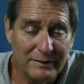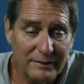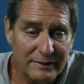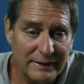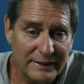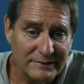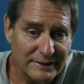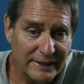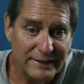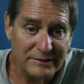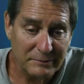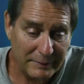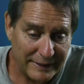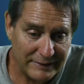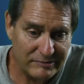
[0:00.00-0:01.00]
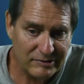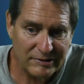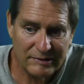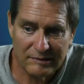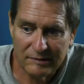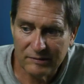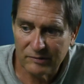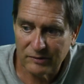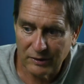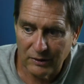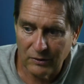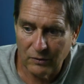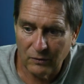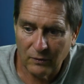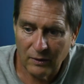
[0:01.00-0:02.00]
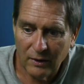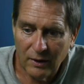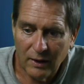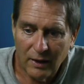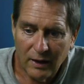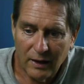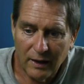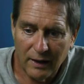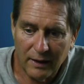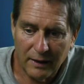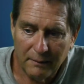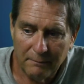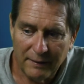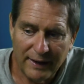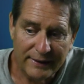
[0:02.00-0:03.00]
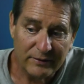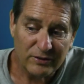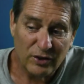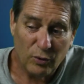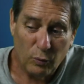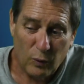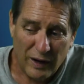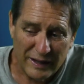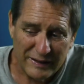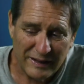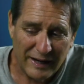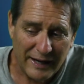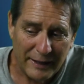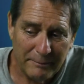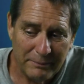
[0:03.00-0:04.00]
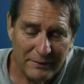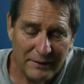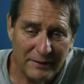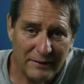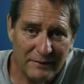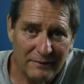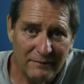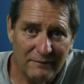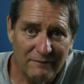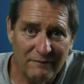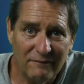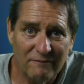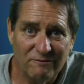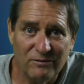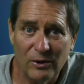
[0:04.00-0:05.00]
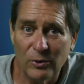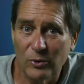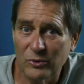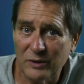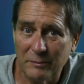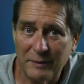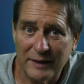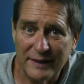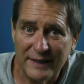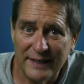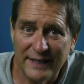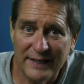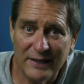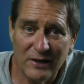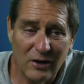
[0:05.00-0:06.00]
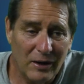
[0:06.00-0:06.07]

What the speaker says: They say it's amazing. So I don't know what type of photos I'm gonna get.